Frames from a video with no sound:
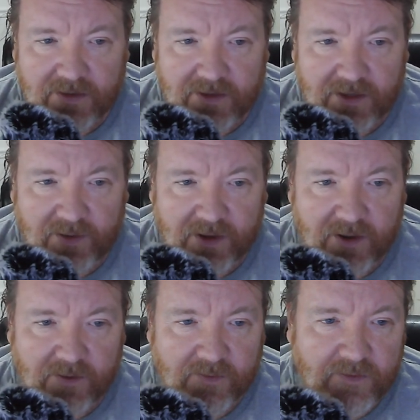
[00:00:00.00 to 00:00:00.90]
And there we
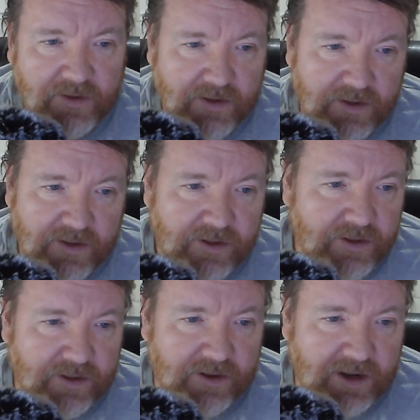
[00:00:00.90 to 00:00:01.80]
go.
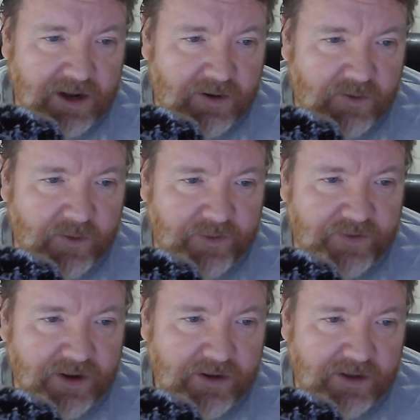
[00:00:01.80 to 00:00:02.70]
So now what we've
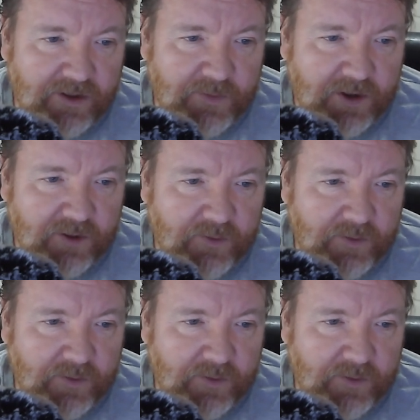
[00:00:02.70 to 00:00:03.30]
done is, because